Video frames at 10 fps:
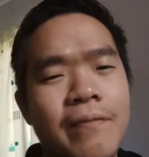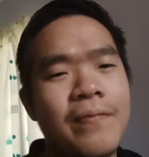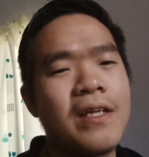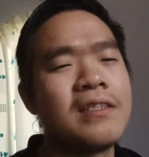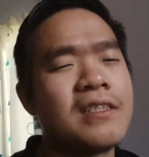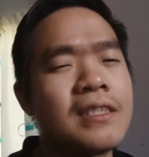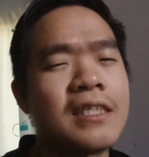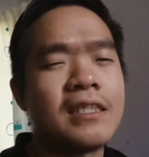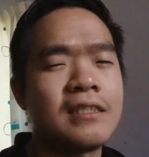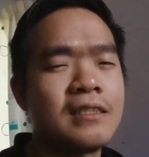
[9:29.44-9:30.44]
it just in
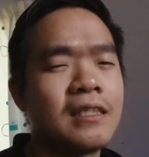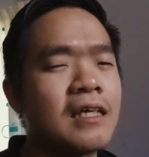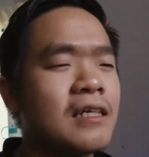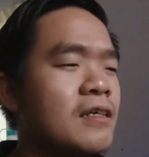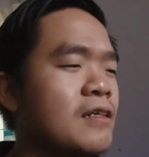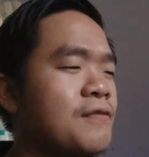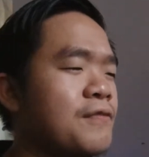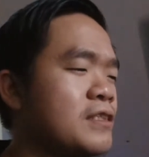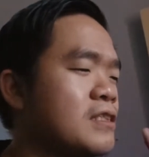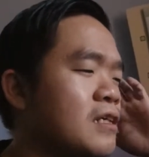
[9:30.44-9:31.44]
case like if
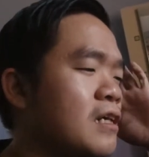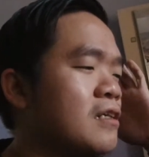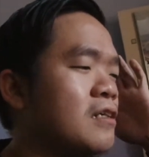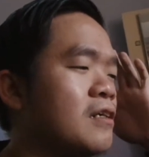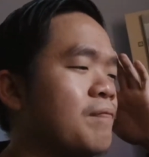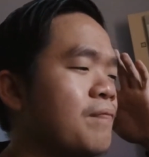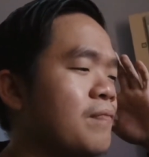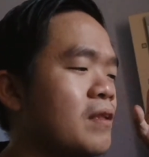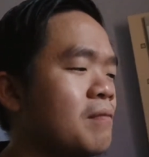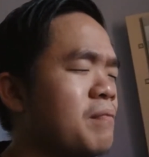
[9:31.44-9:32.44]
it's like a
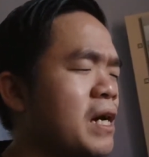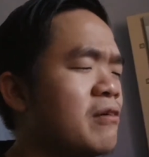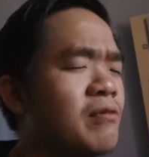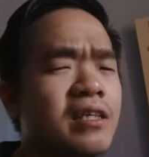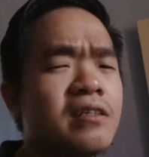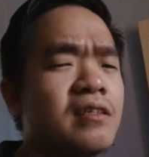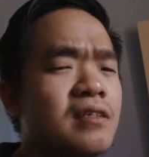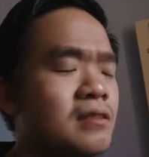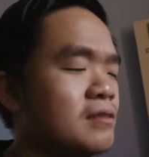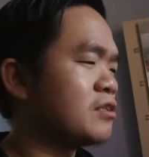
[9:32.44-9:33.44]
bad
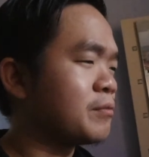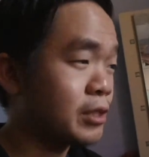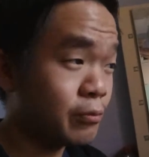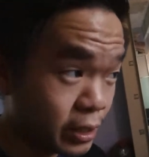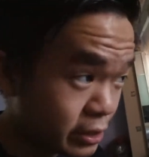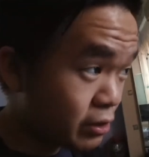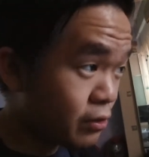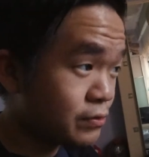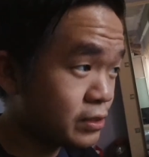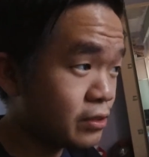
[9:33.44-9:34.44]
render. So I'm gonna render it
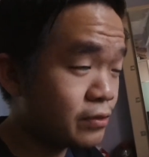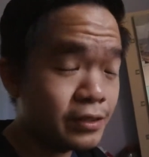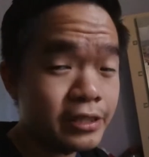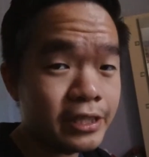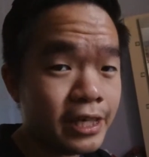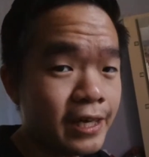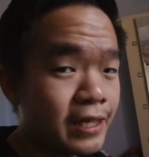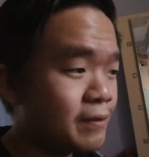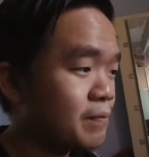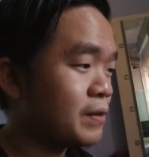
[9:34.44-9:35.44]
over
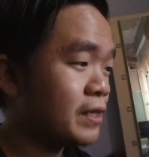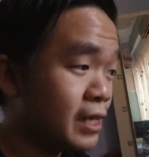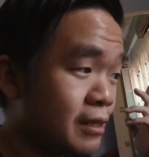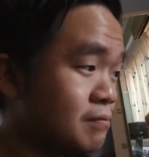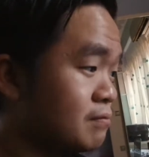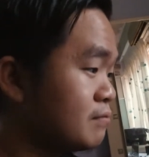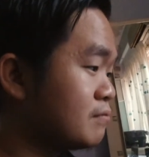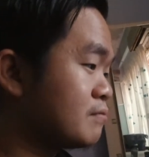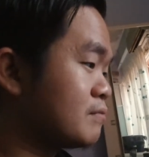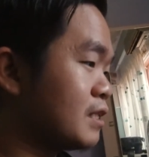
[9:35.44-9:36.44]
again, but then
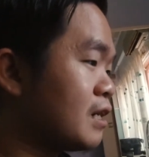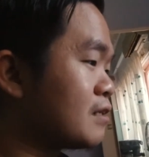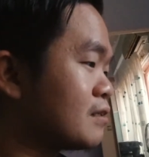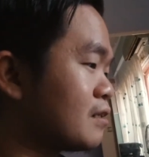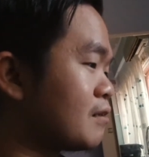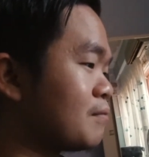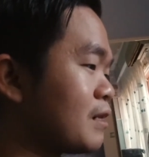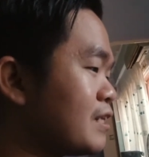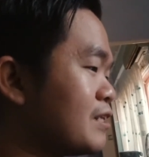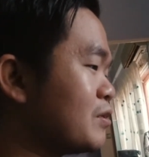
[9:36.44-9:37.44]
yeah,
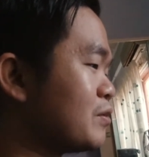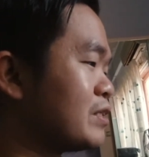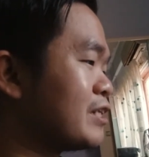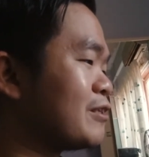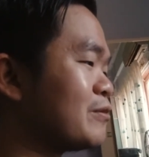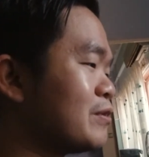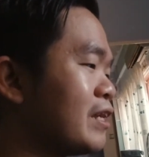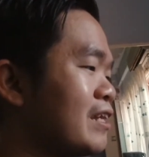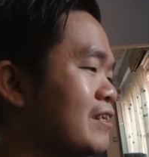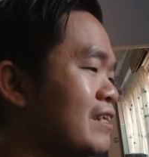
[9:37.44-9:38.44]
I didn't know you can do
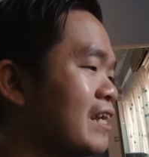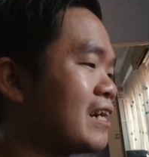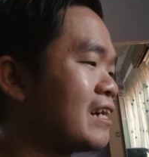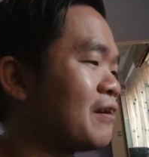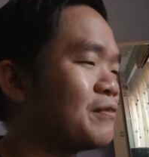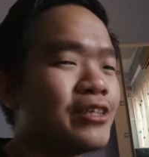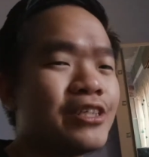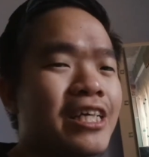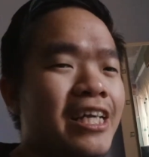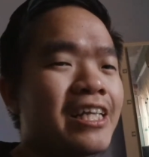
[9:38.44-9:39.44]
that, like after you
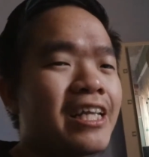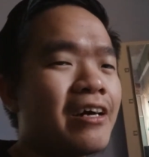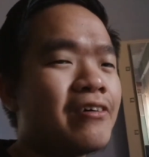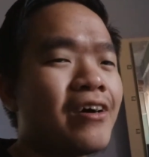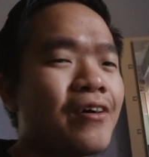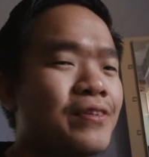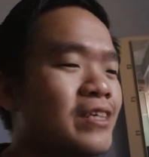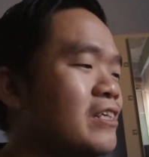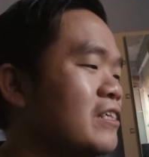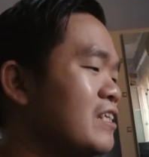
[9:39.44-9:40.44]
shut it down or
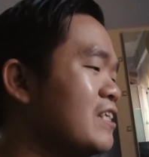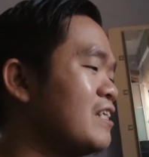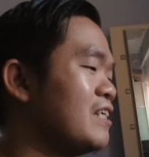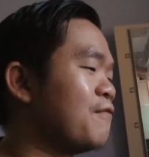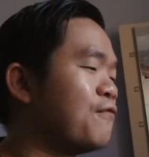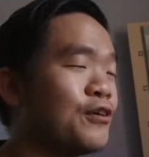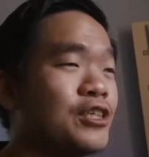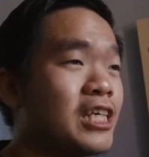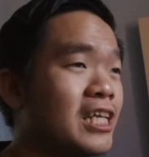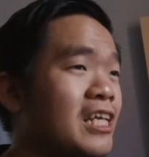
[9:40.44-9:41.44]
after it falls
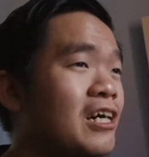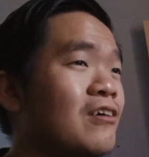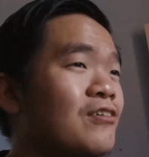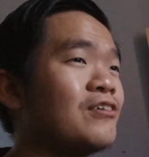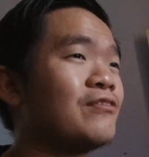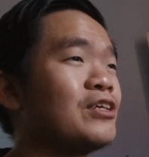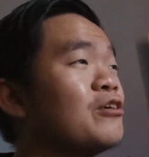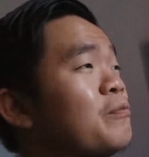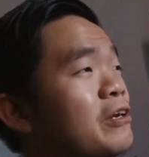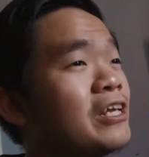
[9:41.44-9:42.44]
shut down, when you
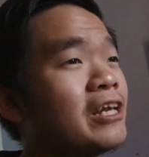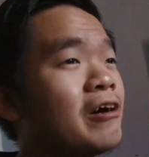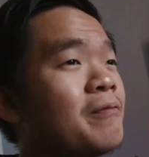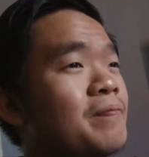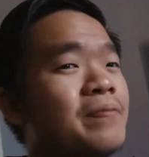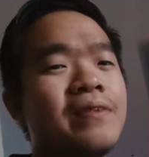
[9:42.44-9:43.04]
open it up